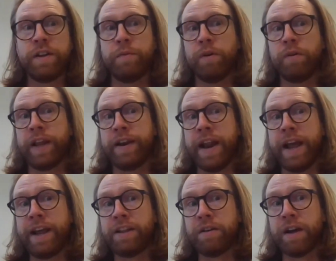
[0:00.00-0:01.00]
the role that
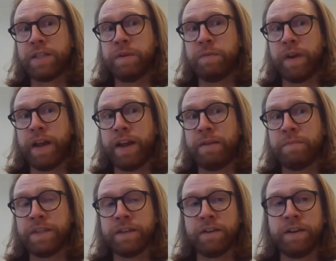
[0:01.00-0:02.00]
NATO has been playing,
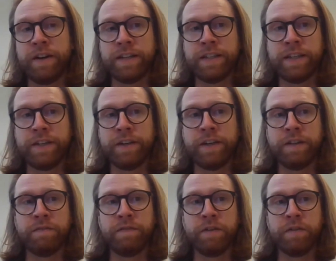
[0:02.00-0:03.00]
particularly in the
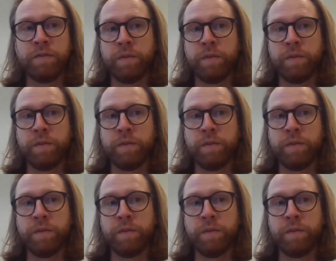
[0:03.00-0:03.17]
security field.